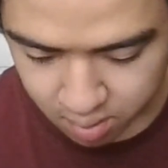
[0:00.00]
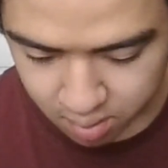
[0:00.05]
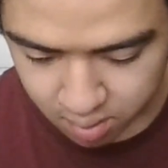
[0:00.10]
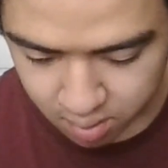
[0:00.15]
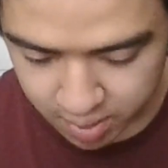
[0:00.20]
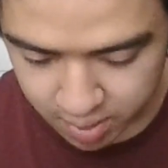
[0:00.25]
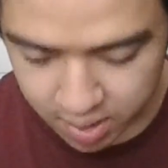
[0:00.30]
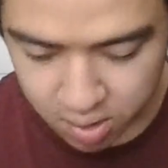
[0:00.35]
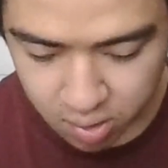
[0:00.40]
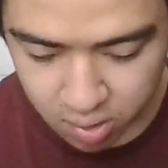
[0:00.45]

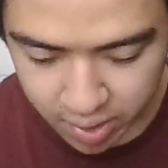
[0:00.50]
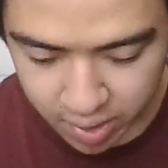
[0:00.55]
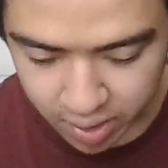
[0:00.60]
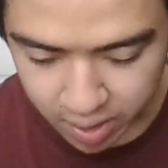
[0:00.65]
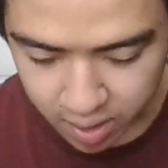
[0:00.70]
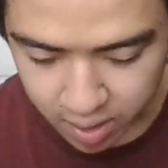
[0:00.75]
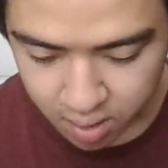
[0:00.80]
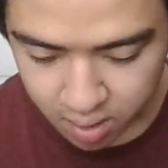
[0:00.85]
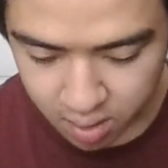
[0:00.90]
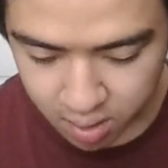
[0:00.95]
this right
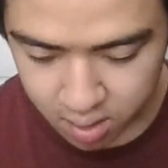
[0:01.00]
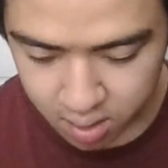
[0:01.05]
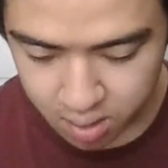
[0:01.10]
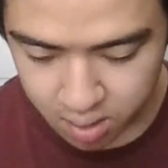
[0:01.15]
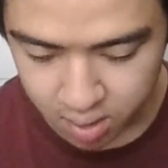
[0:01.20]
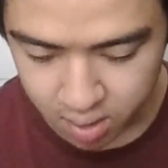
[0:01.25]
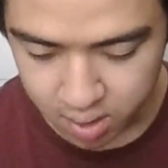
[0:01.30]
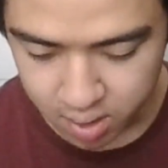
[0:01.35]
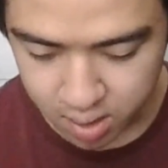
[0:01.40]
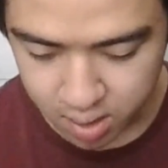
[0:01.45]
here,
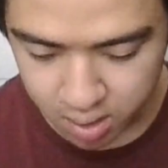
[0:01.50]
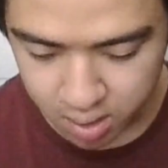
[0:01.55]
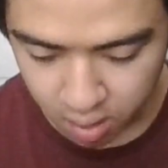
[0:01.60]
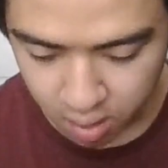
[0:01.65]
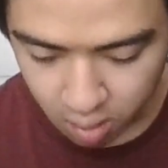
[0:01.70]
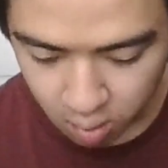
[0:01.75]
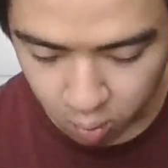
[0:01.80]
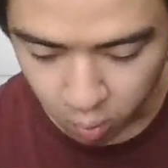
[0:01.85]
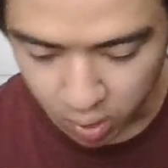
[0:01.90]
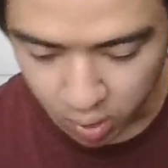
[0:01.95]
the
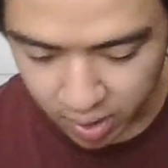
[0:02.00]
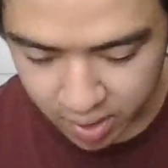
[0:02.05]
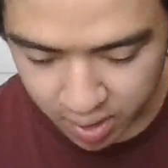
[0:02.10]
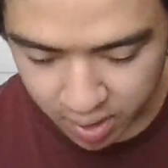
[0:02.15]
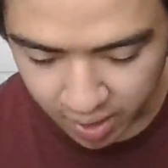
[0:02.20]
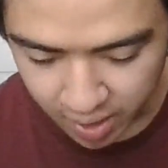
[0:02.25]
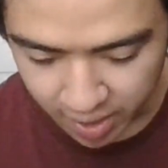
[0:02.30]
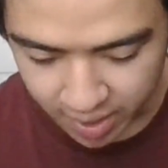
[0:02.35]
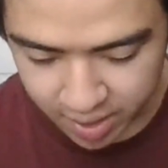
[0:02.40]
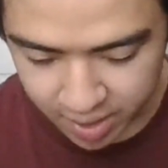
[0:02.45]
slot 1
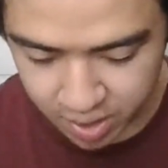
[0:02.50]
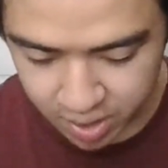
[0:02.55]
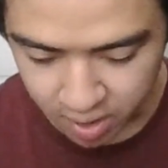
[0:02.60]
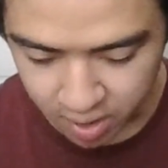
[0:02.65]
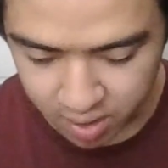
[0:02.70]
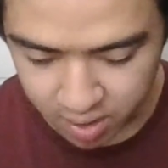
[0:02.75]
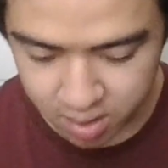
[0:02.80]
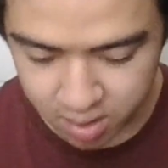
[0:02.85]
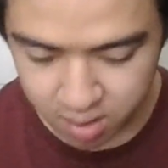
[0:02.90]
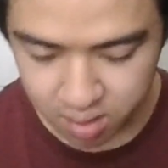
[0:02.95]
high
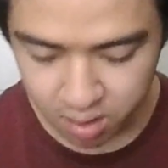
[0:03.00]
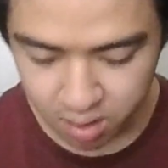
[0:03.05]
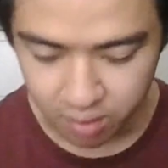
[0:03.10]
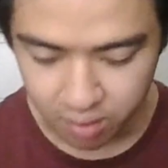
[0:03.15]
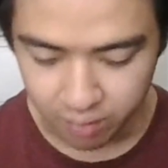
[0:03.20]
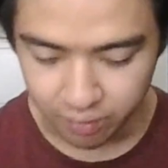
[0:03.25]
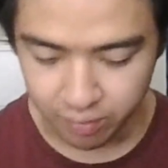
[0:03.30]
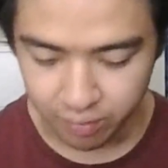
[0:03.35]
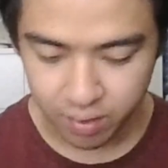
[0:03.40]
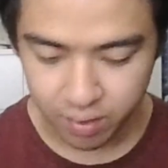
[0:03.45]
chance
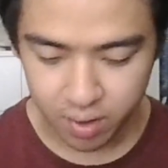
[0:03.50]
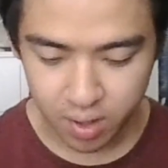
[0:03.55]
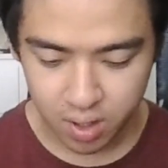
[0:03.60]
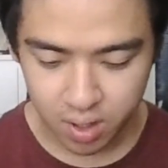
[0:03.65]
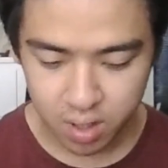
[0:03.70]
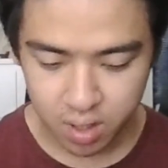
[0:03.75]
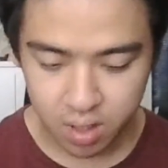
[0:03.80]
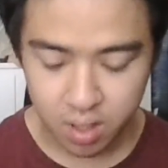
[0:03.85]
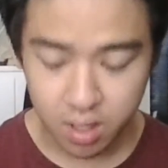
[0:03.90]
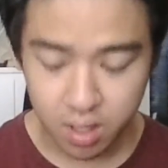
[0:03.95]
of
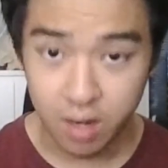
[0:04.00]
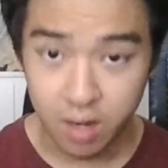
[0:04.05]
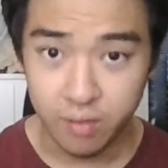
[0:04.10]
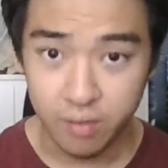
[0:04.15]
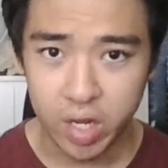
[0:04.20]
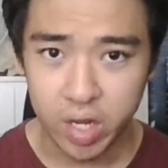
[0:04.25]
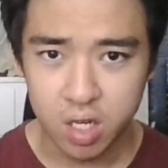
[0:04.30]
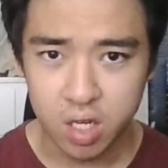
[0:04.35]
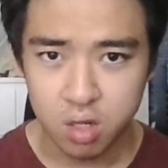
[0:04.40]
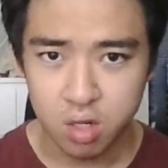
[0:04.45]

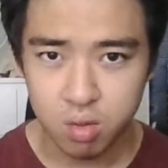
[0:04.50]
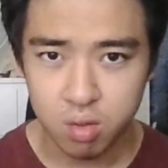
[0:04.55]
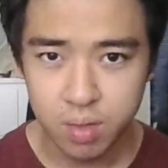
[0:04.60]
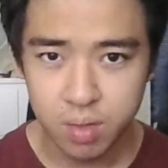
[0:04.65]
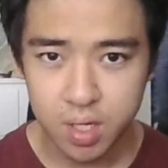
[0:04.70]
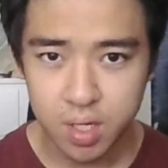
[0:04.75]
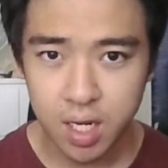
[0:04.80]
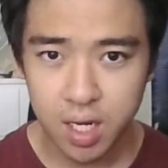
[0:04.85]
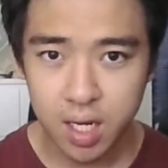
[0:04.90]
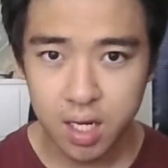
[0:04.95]
evading
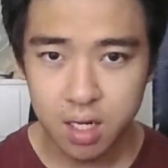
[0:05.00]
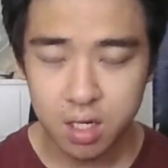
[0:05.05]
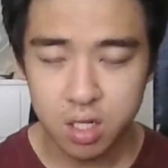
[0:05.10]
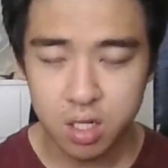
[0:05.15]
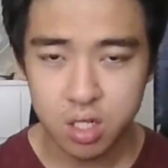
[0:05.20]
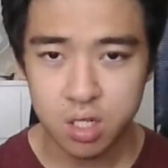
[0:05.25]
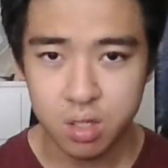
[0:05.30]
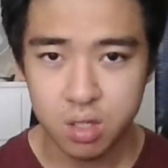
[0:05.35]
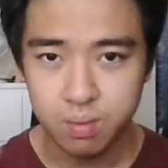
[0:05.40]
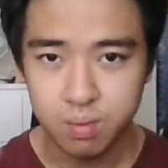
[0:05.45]
super attack
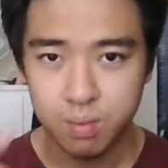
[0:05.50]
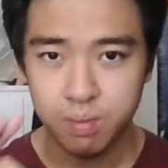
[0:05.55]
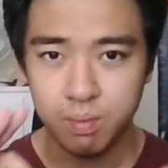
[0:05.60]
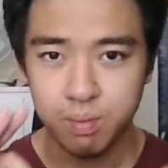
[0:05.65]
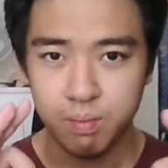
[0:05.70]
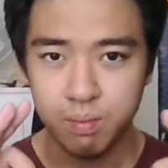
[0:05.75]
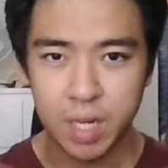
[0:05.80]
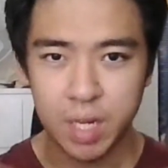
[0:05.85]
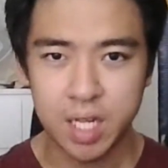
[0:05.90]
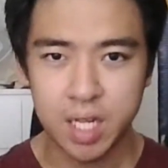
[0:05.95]
just
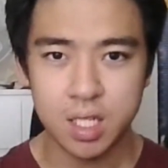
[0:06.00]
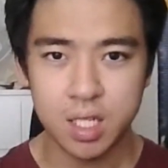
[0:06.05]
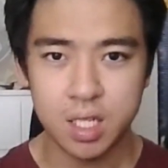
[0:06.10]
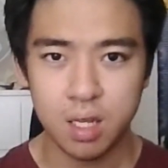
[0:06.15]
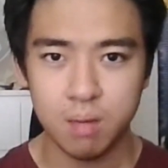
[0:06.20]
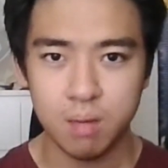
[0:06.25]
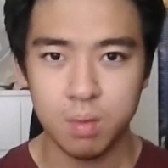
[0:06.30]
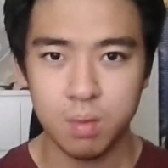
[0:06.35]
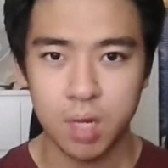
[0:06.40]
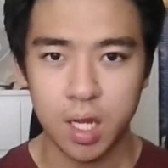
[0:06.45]
makes
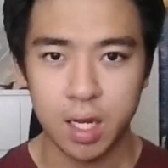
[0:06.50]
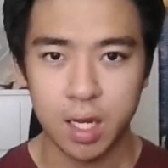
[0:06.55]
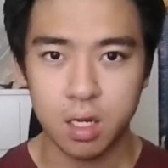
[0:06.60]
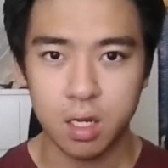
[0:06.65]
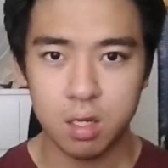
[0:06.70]
them like